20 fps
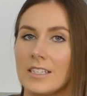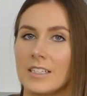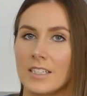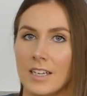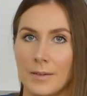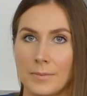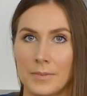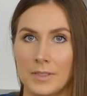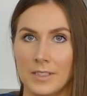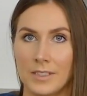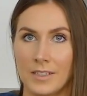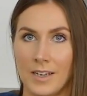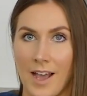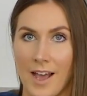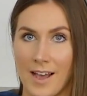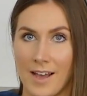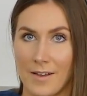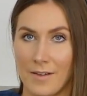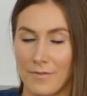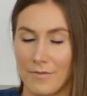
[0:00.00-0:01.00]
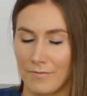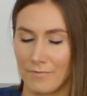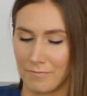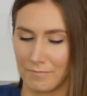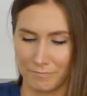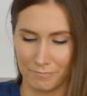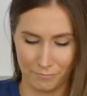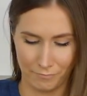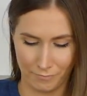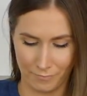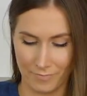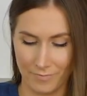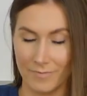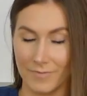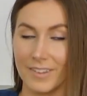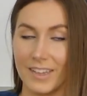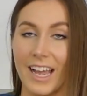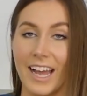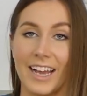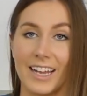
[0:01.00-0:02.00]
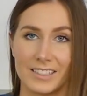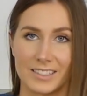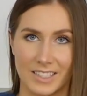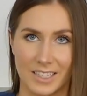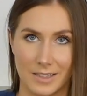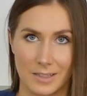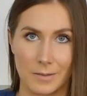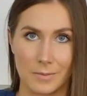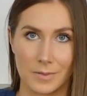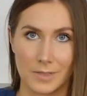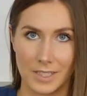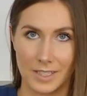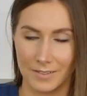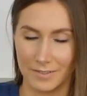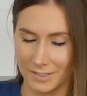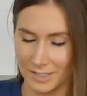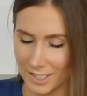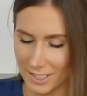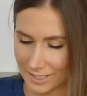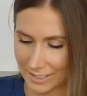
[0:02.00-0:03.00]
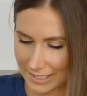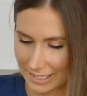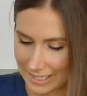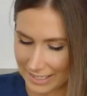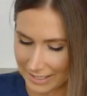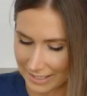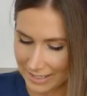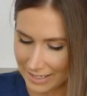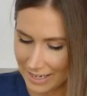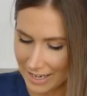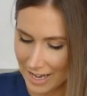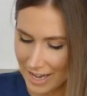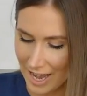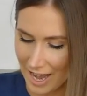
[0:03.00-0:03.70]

Dublin have outdone themselves this season.